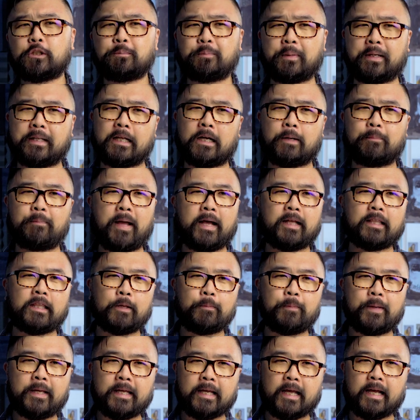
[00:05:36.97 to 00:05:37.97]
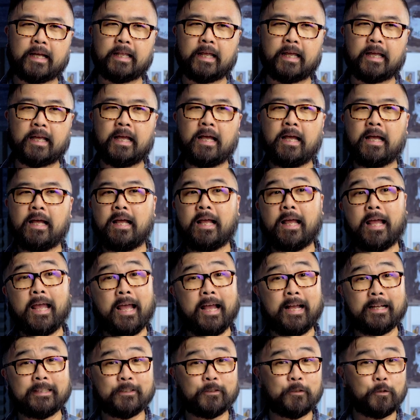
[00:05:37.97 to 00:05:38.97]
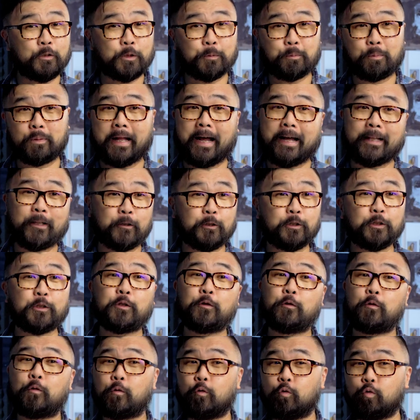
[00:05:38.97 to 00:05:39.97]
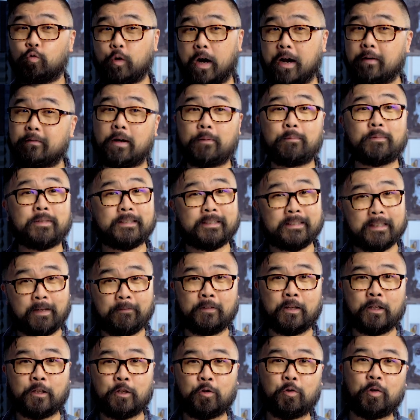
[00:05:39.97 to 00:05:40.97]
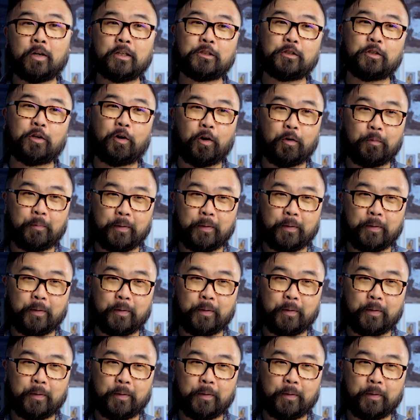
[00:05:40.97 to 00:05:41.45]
spin up at the beginning as those platters rev up to 7,200